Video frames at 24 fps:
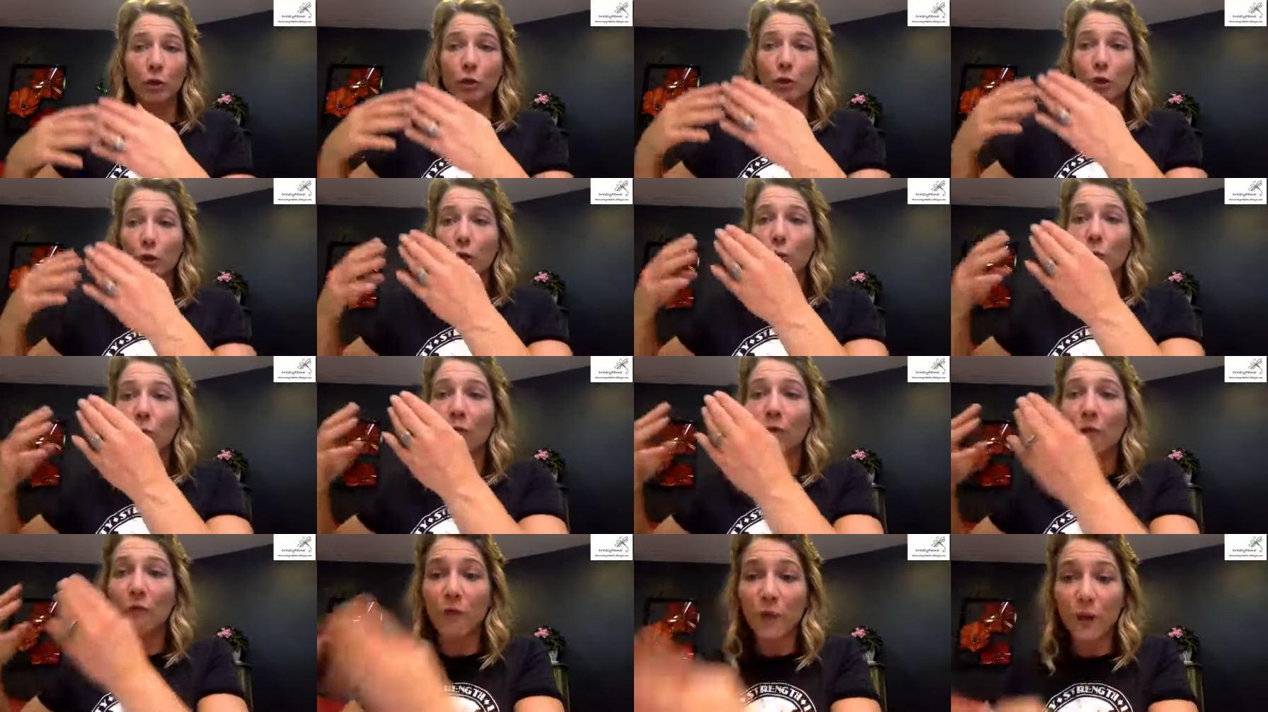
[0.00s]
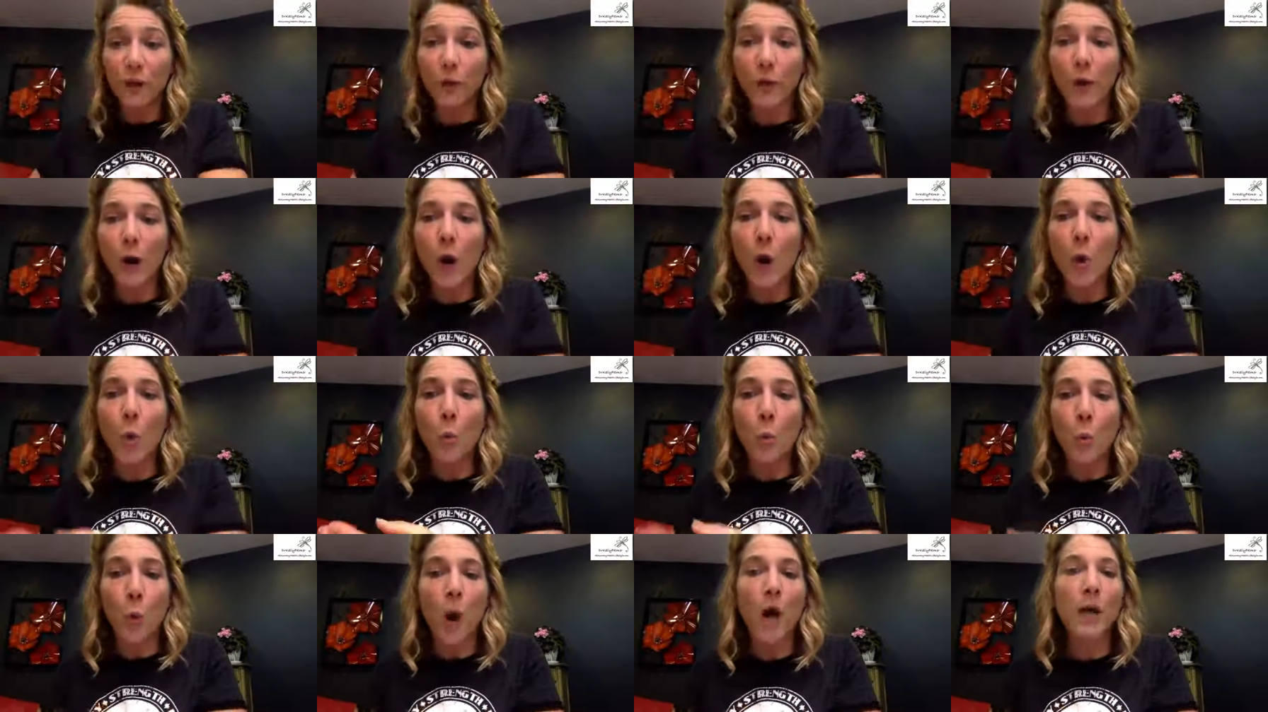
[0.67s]
to figure
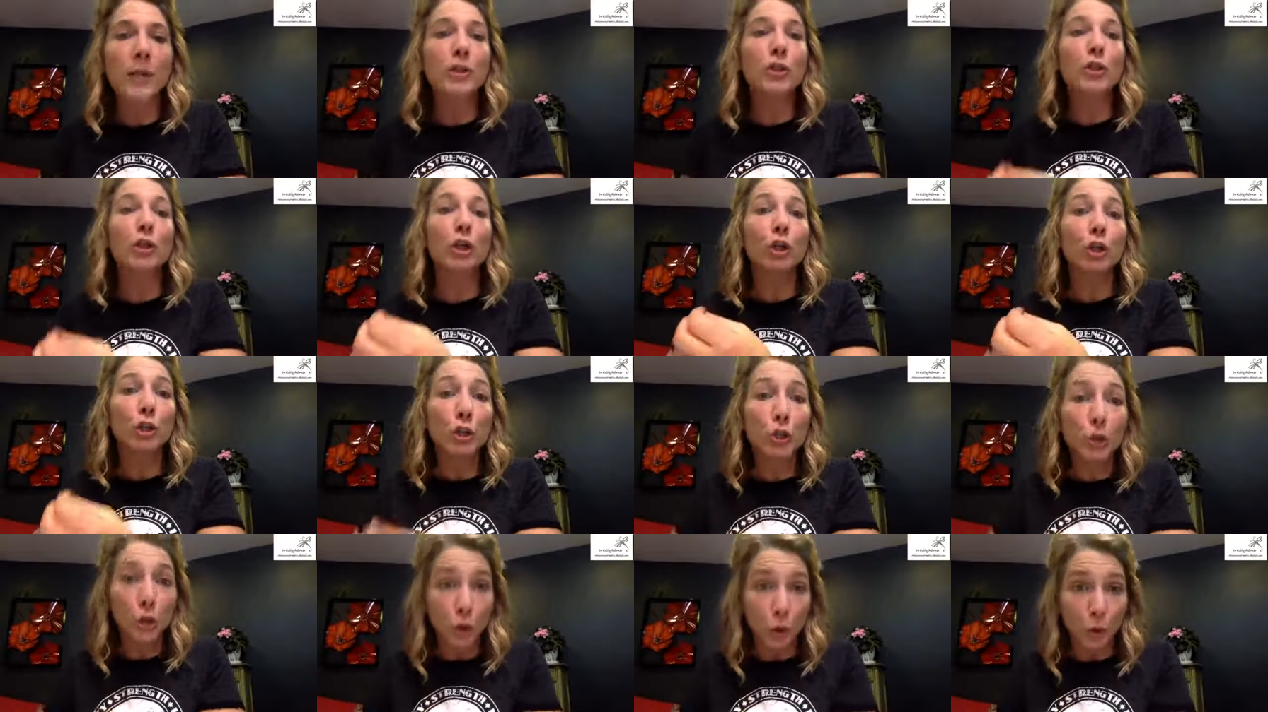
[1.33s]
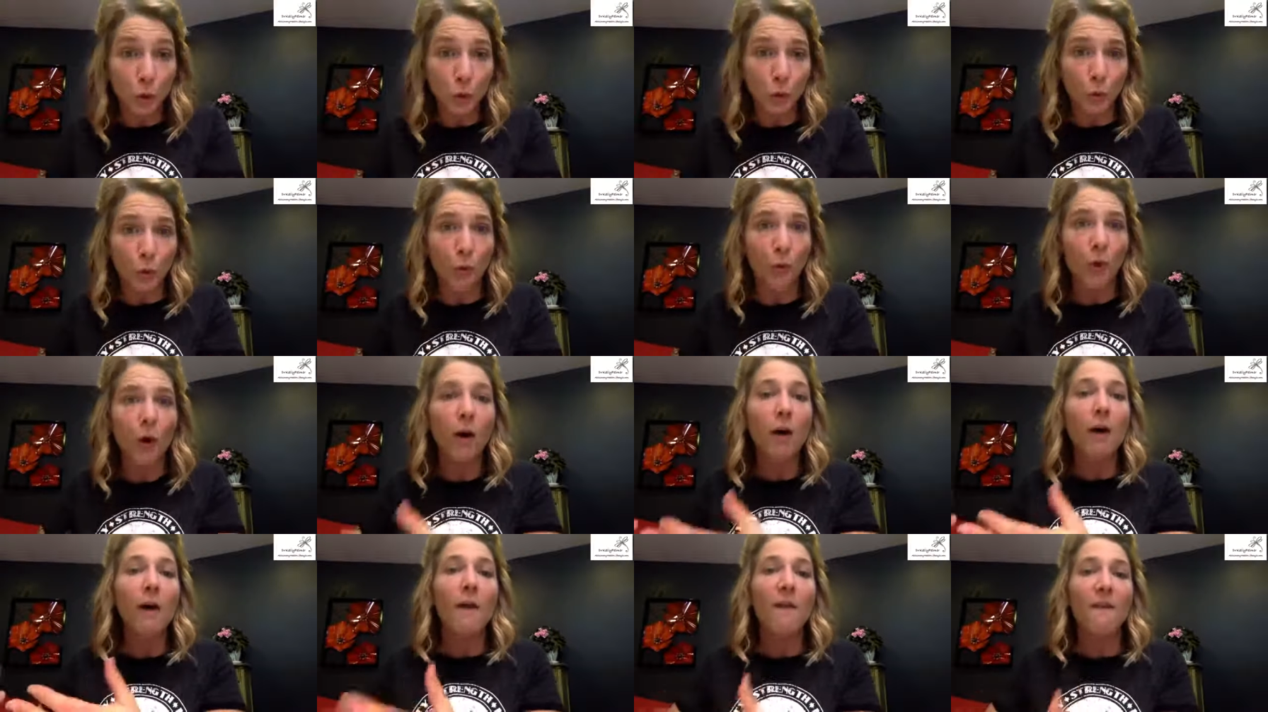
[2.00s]
out what to
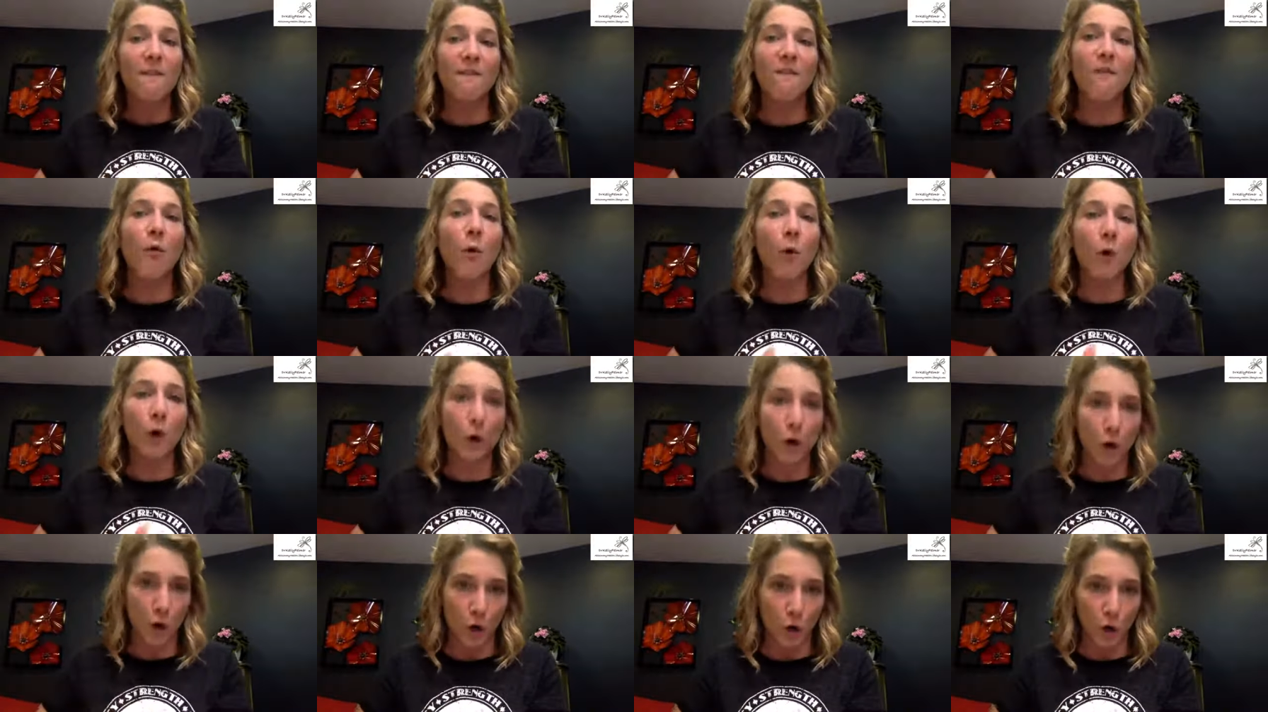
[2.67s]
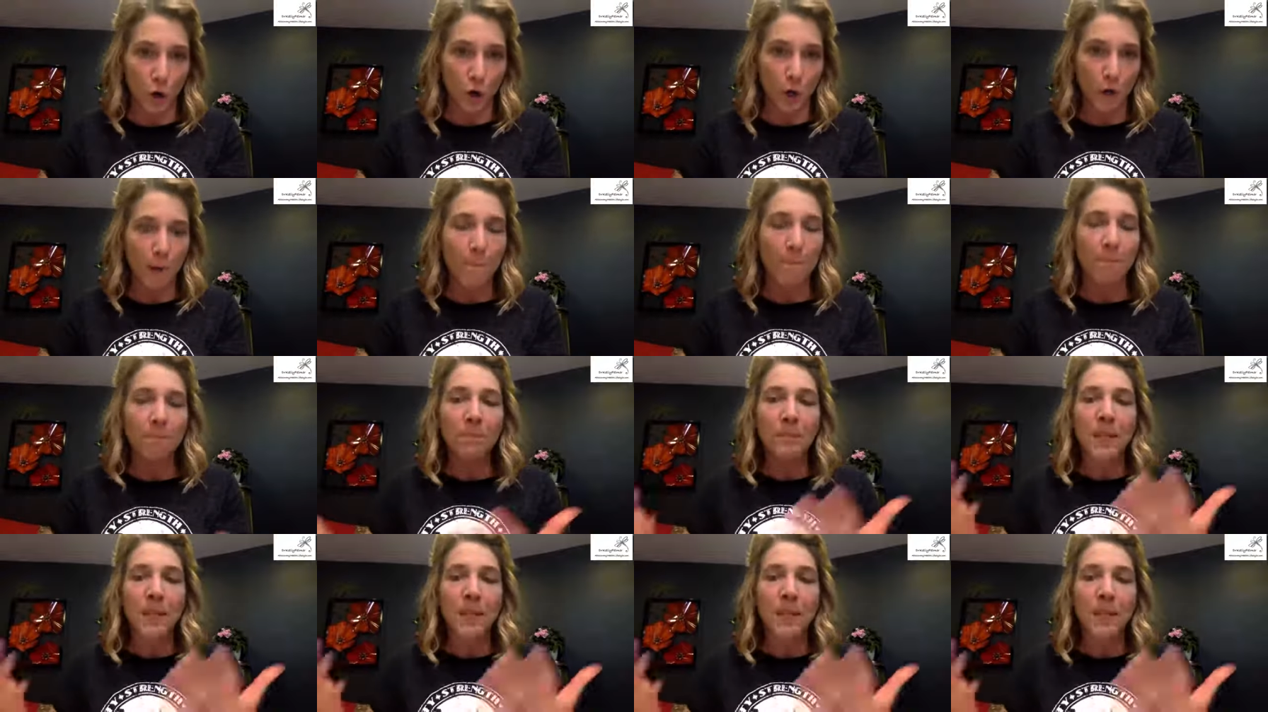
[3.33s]
do for her.